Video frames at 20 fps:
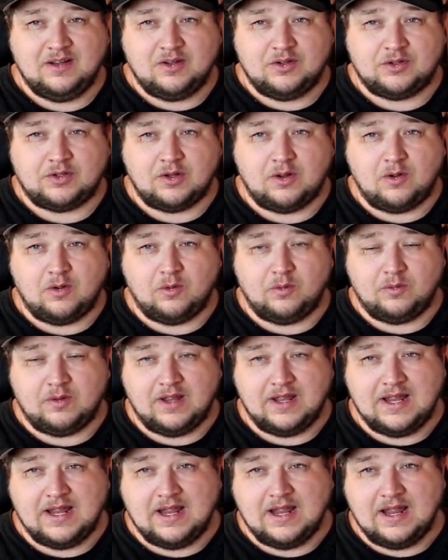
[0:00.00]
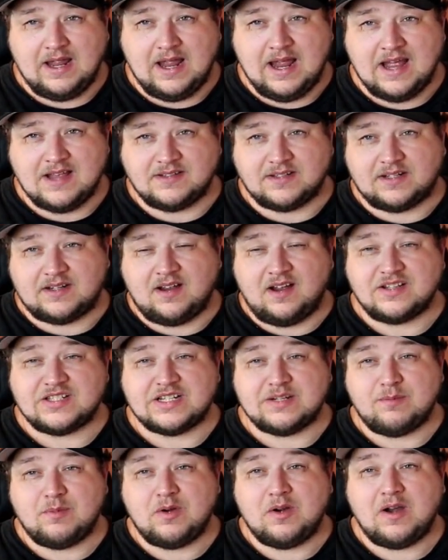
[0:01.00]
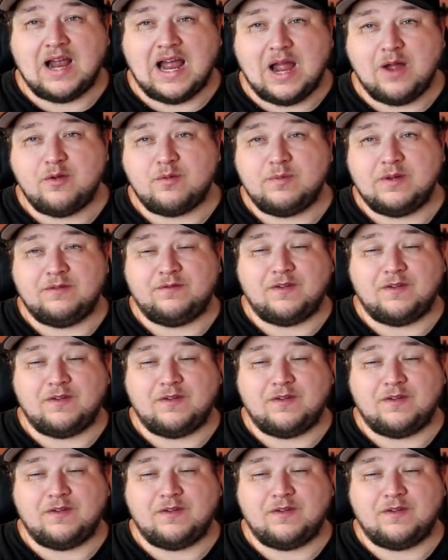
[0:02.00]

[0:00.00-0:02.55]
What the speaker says: So as a customer, I would be